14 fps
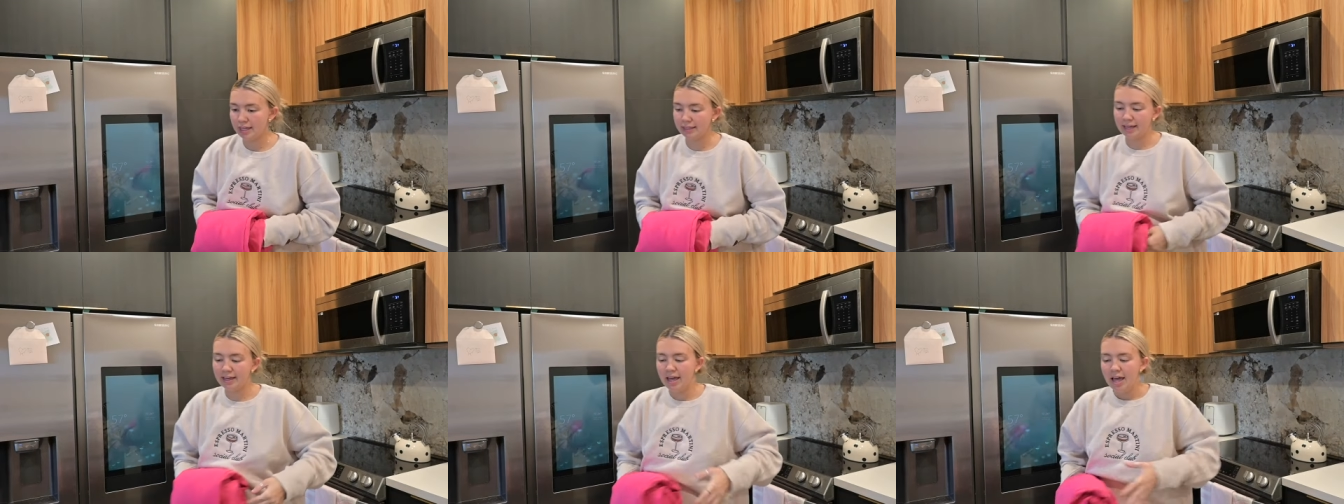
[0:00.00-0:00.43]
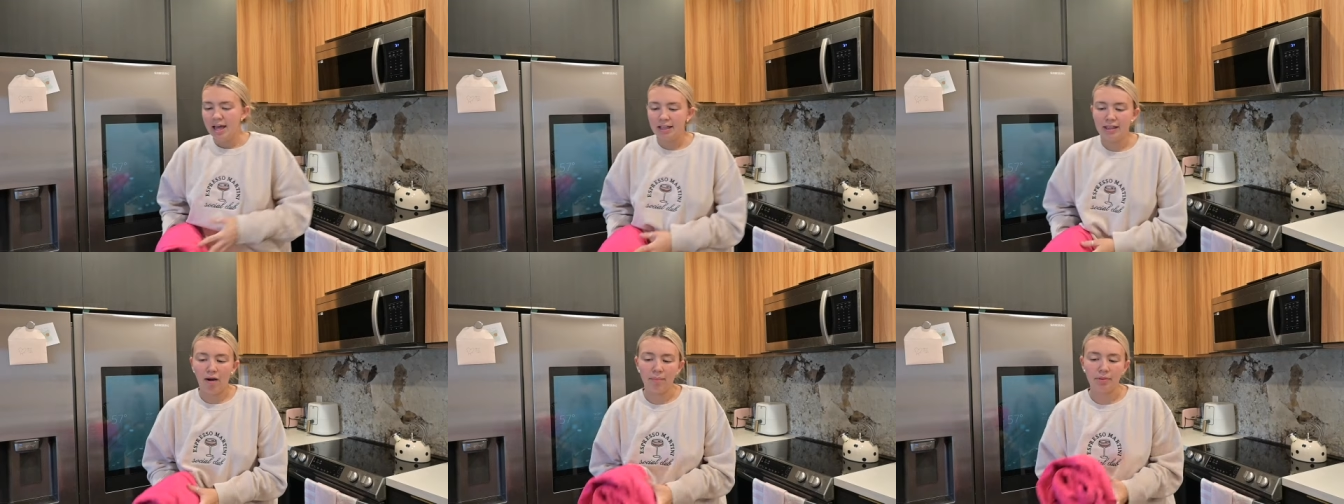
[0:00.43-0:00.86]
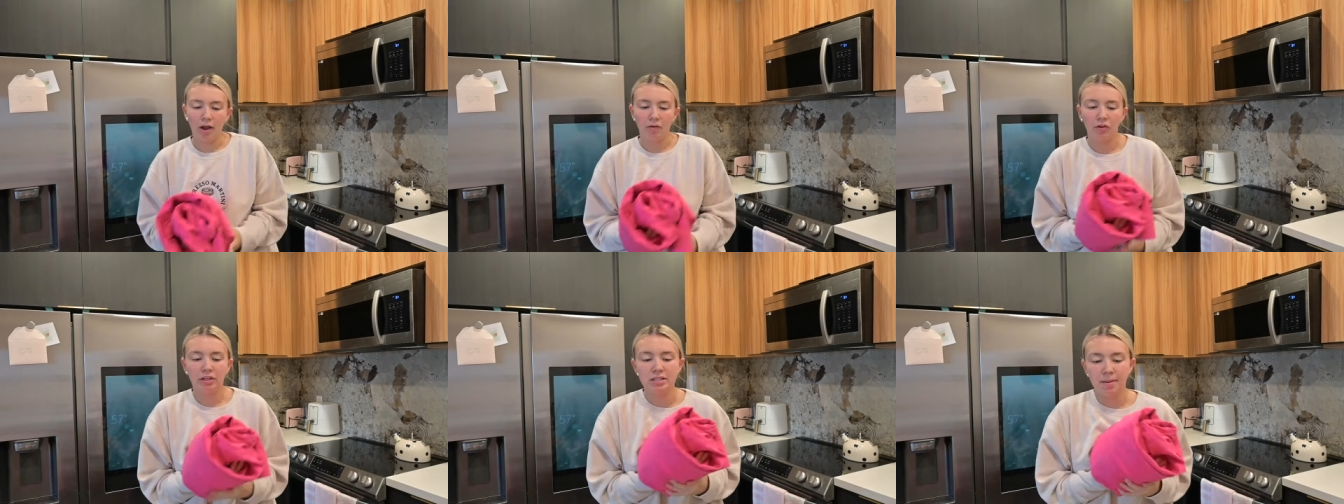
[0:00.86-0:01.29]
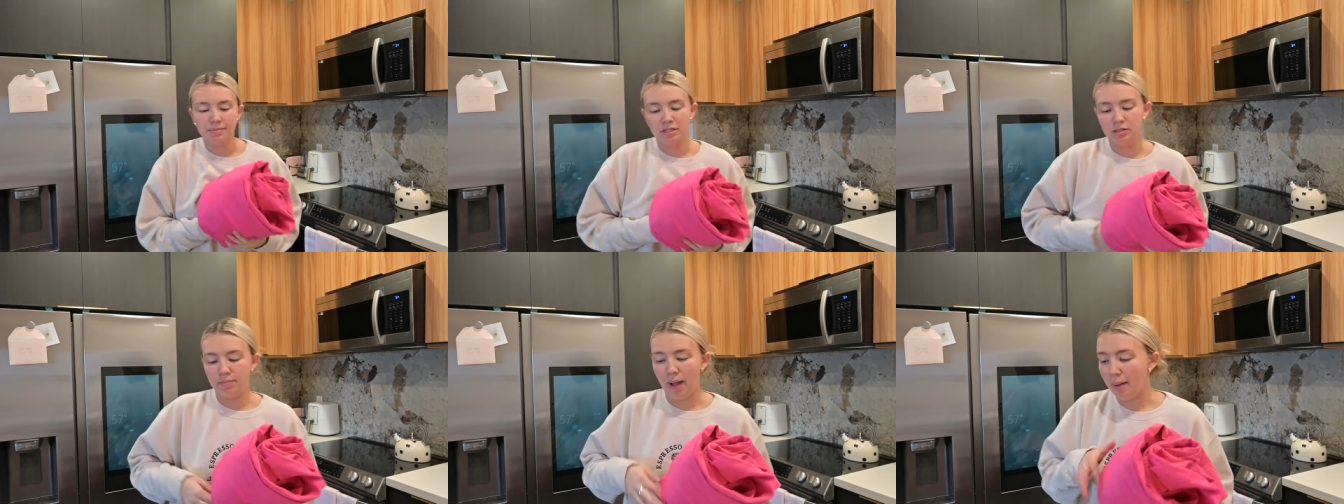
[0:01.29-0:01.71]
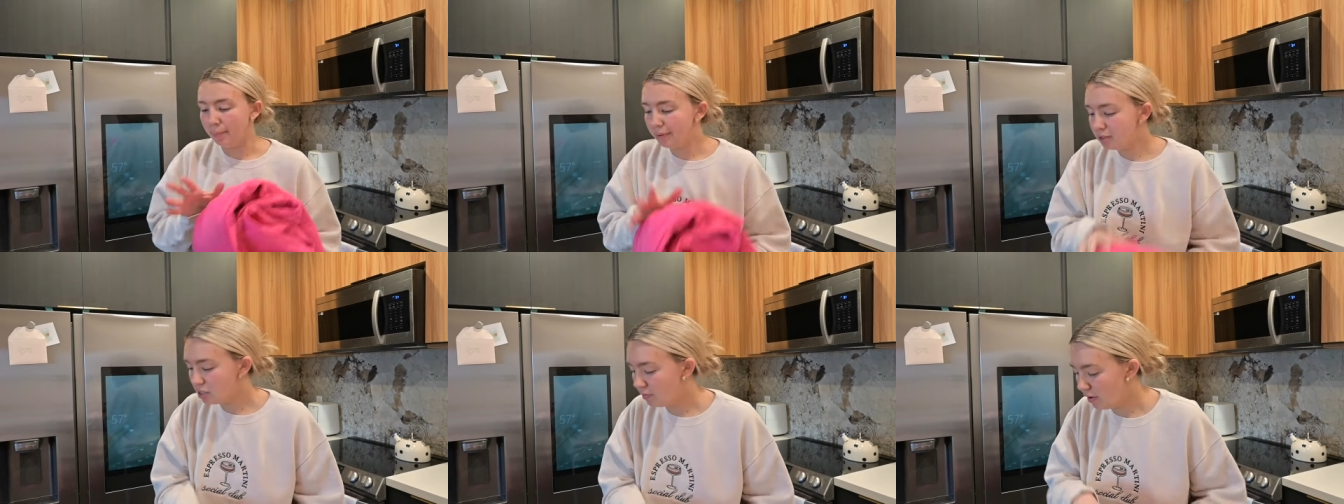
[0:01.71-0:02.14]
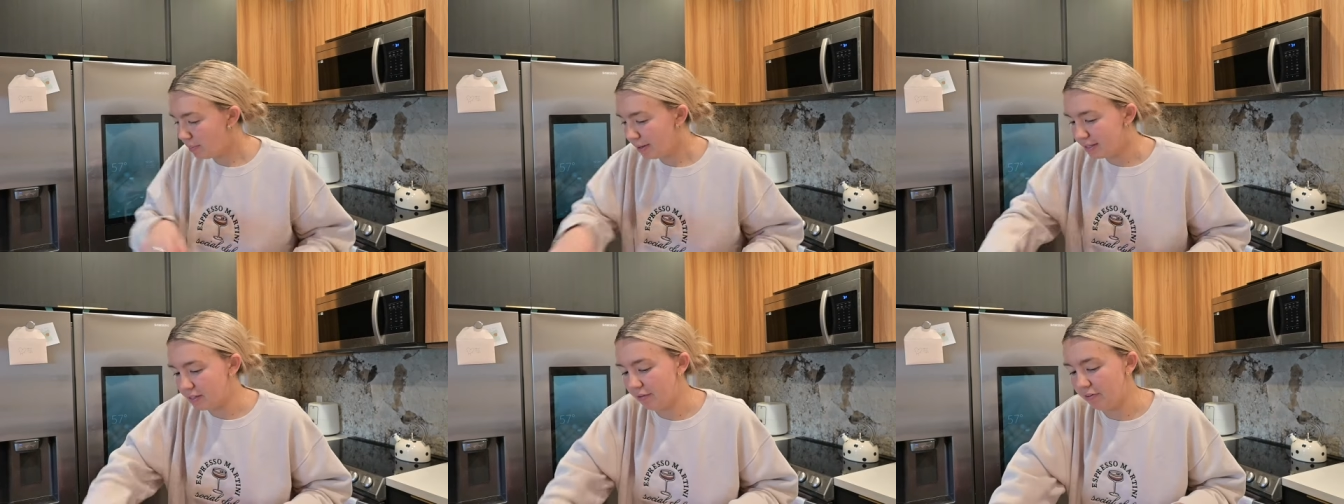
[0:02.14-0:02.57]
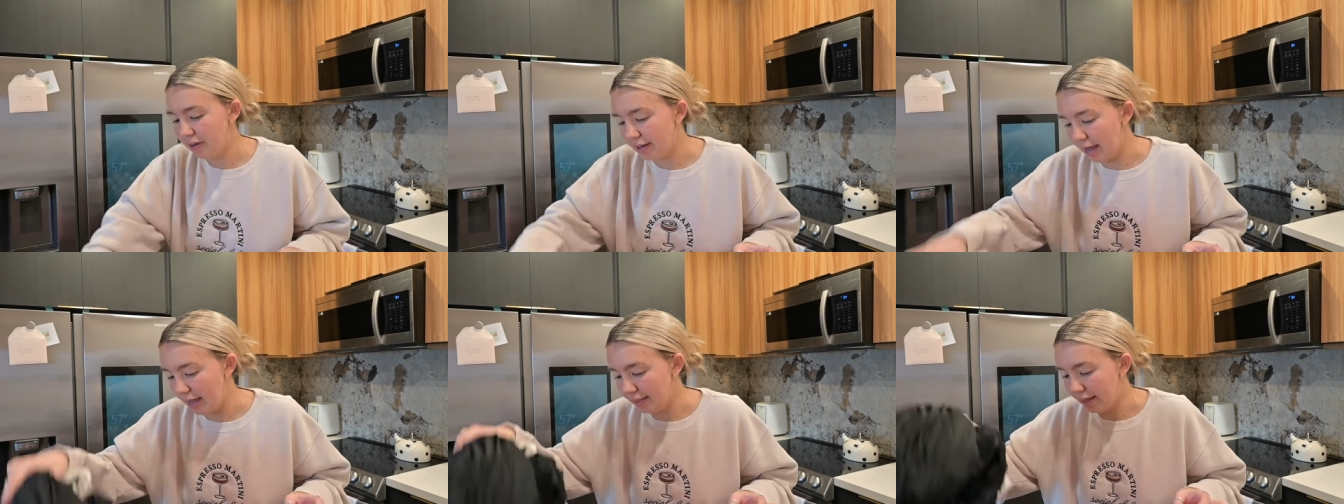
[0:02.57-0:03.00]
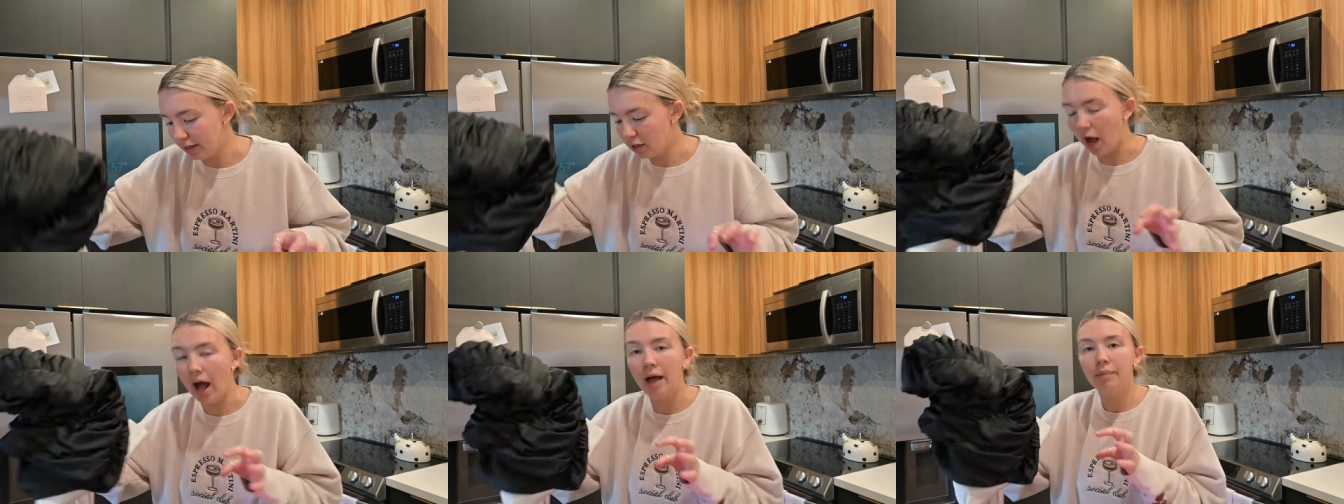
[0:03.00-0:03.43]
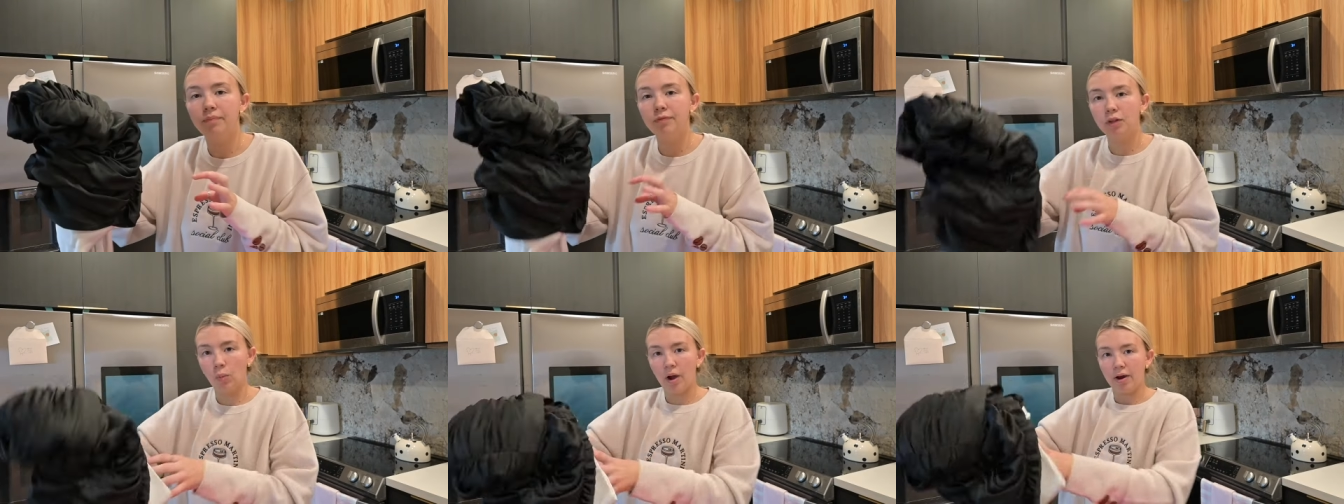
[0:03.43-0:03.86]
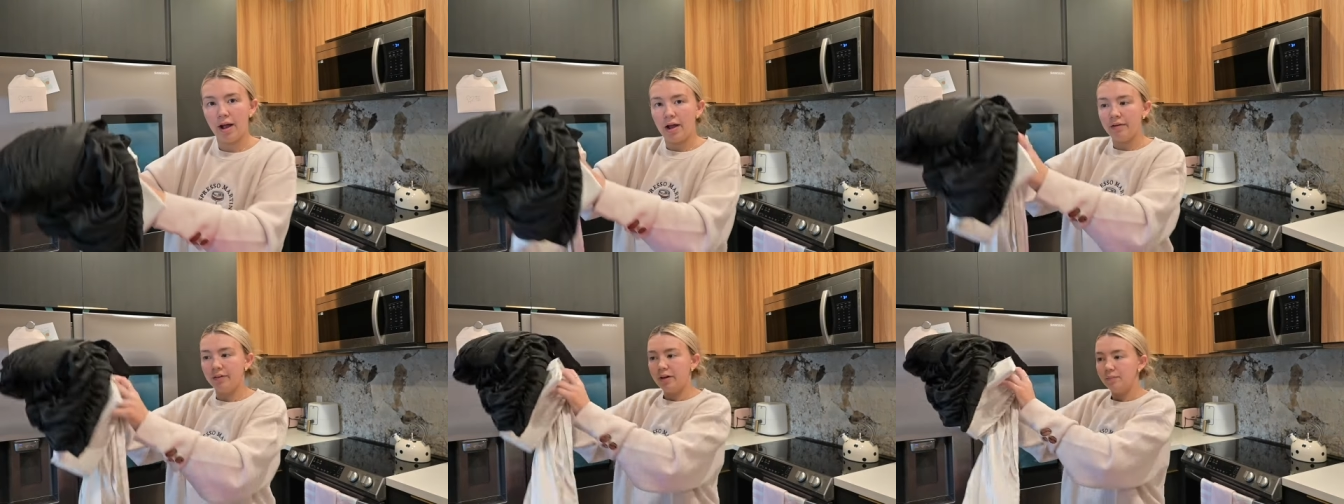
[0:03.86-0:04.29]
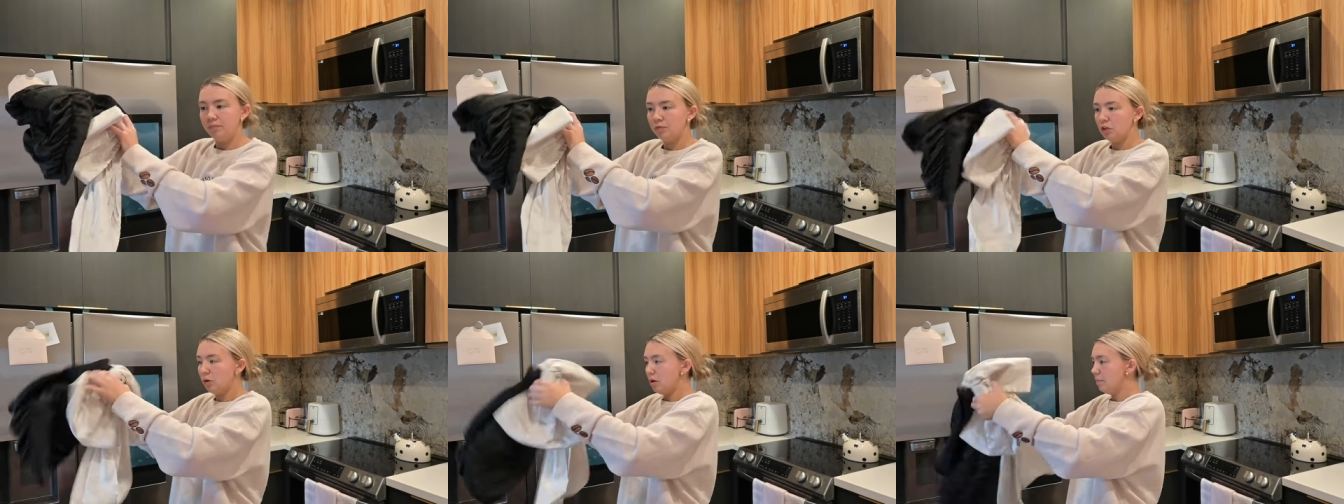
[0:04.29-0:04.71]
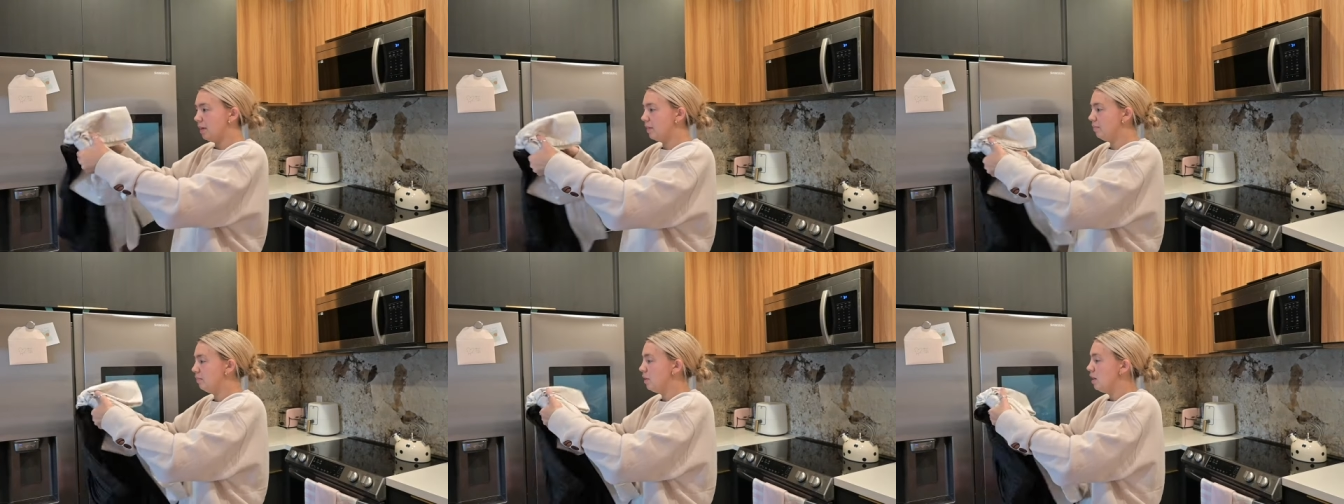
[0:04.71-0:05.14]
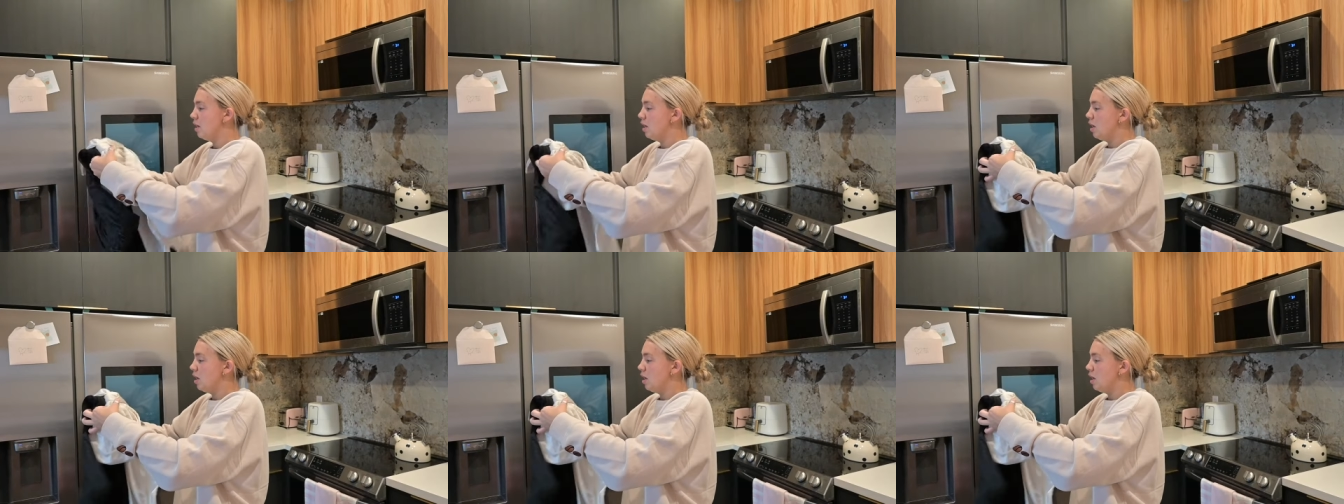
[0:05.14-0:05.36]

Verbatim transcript: And like now I'm not really tempted to buy most of it because I feel like I like got the wear out of it. You know what I mean?